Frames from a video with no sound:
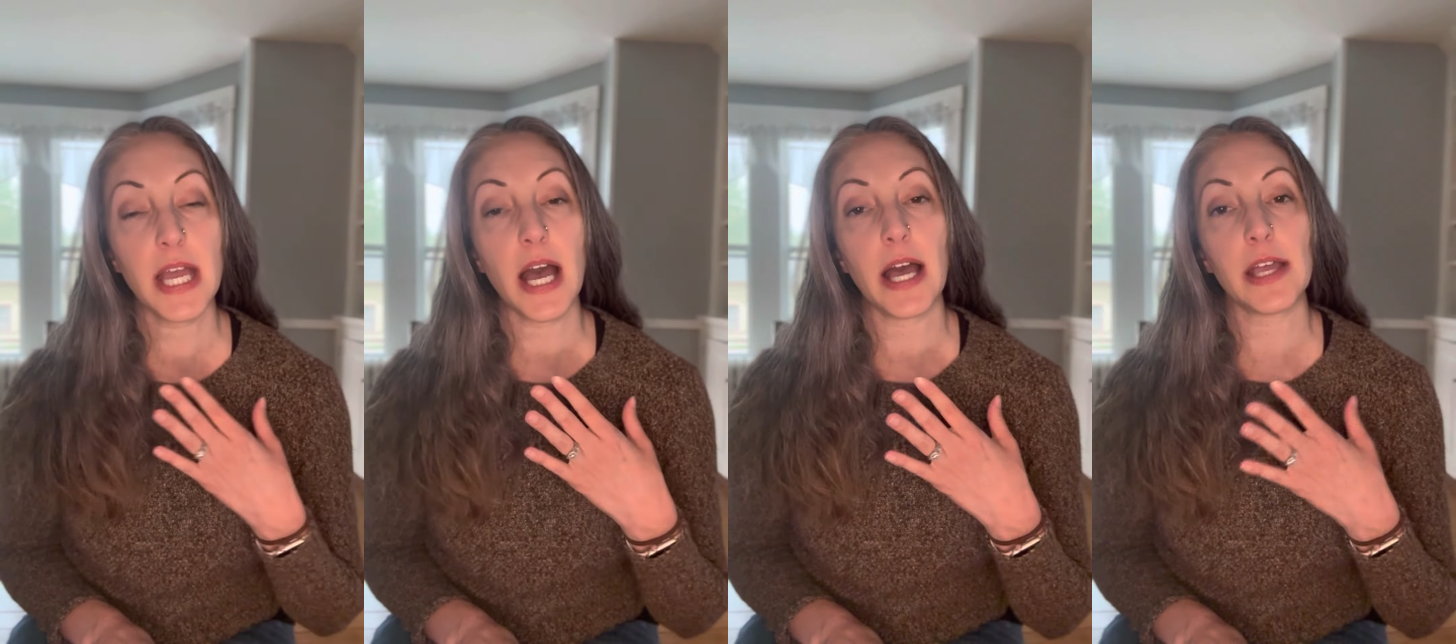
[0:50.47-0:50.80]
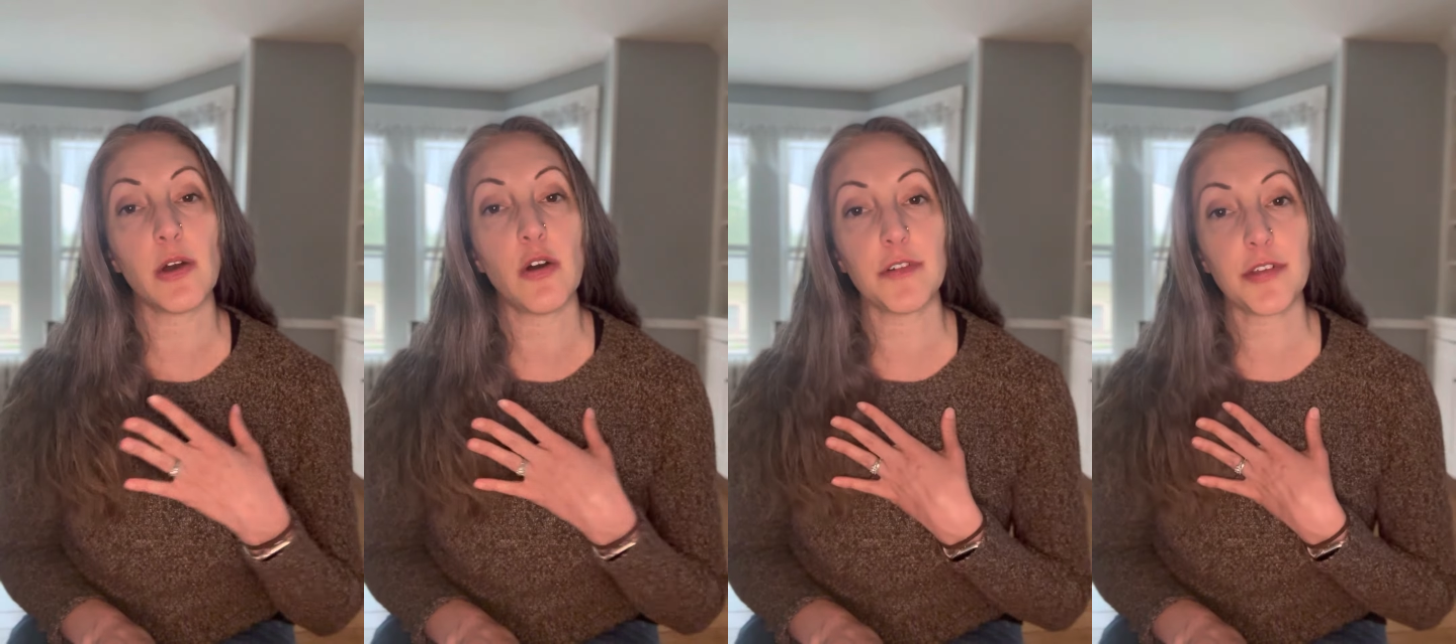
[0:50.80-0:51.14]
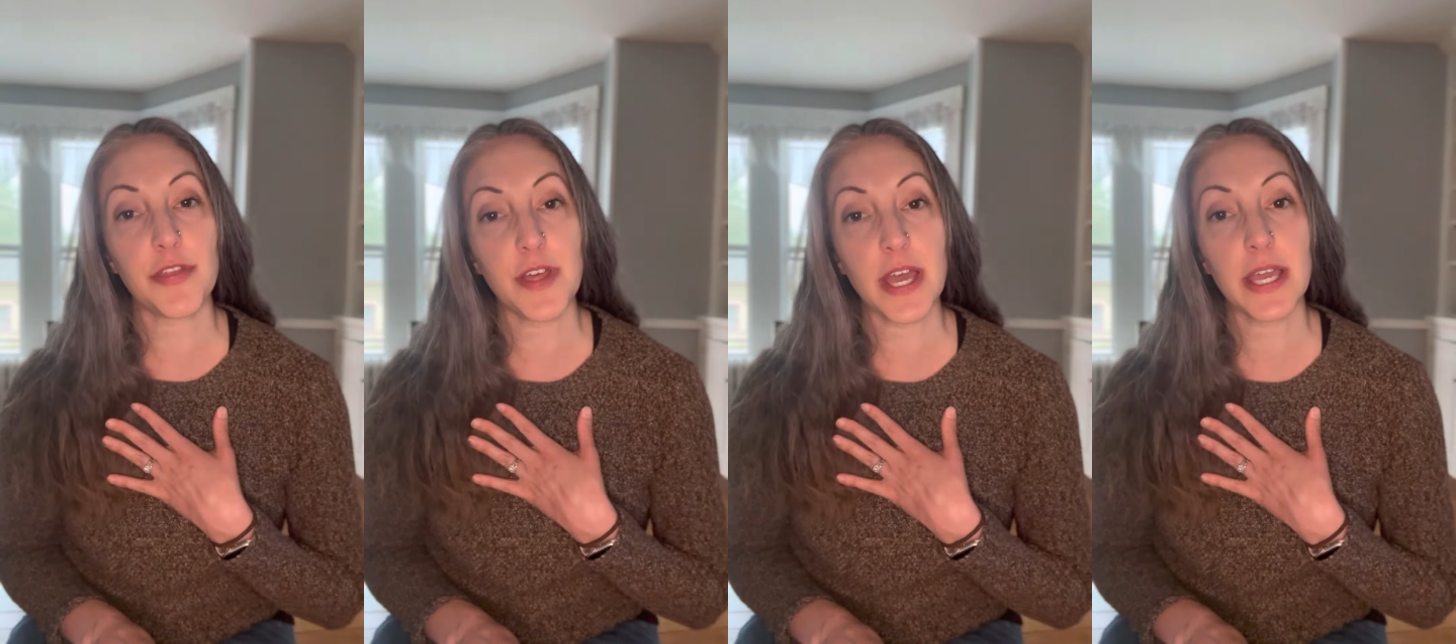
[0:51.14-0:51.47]
I
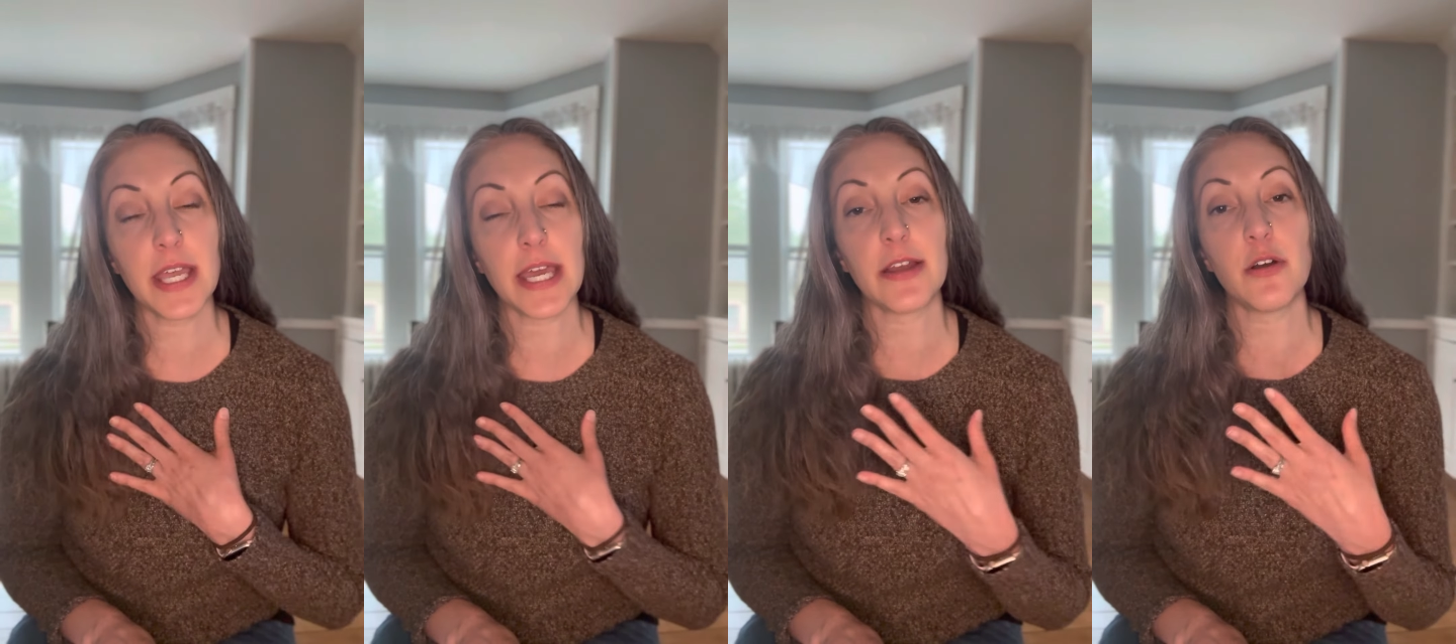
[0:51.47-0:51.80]
overthink and I